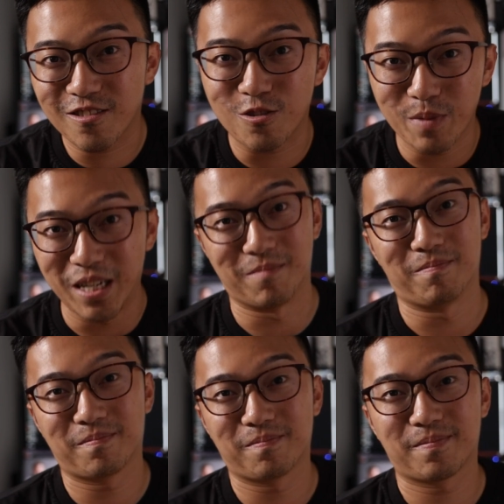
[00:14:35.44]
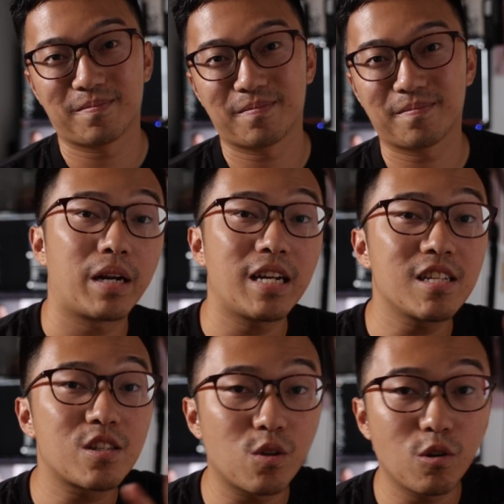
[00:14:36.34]
to me. But as
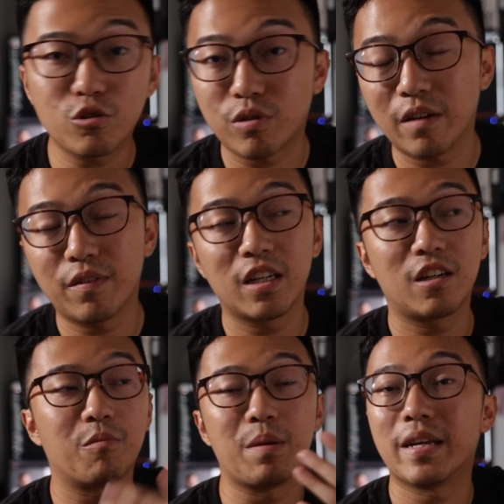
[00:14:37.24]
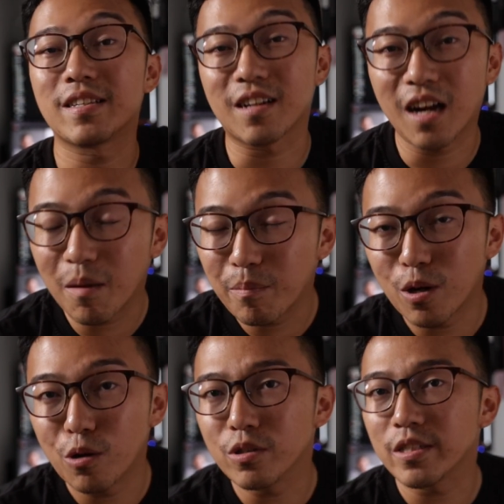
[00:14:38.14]
a solo traveler, or maybe as a
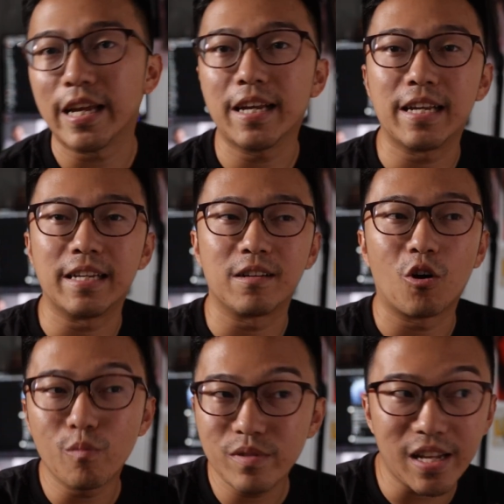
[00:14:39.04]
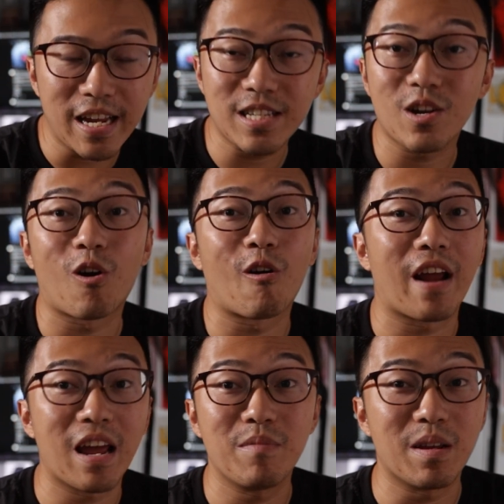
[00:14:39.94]
couple, staying in homestays or
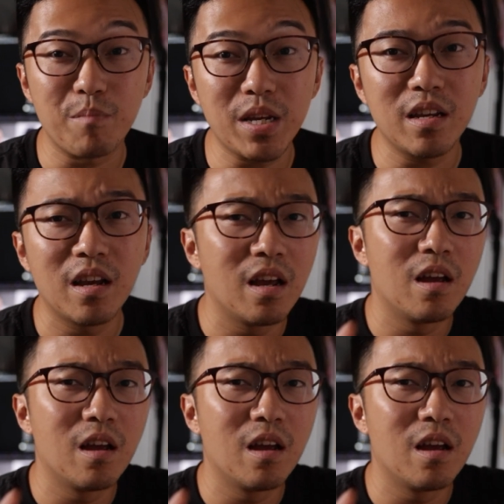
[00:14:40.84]
Airbnb